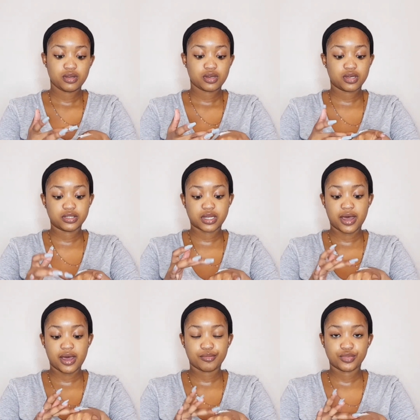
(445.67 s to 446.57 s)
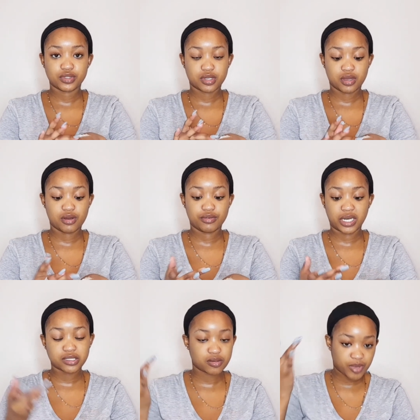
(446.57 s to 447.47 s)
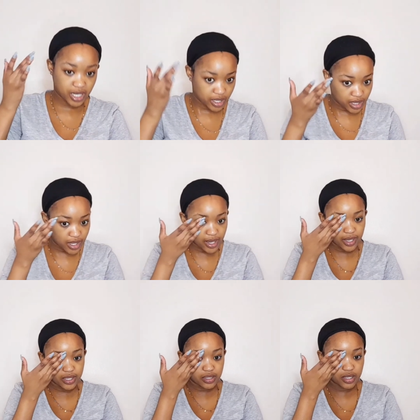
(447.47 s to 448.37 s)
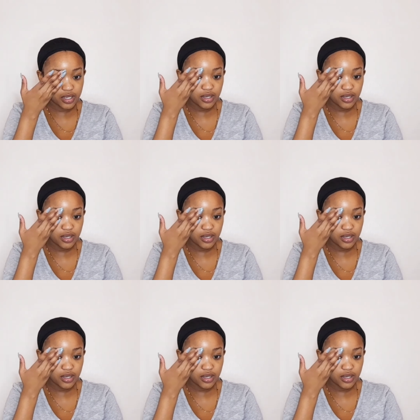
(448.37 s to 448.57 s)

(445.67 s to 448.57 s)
because I am using a razor blade and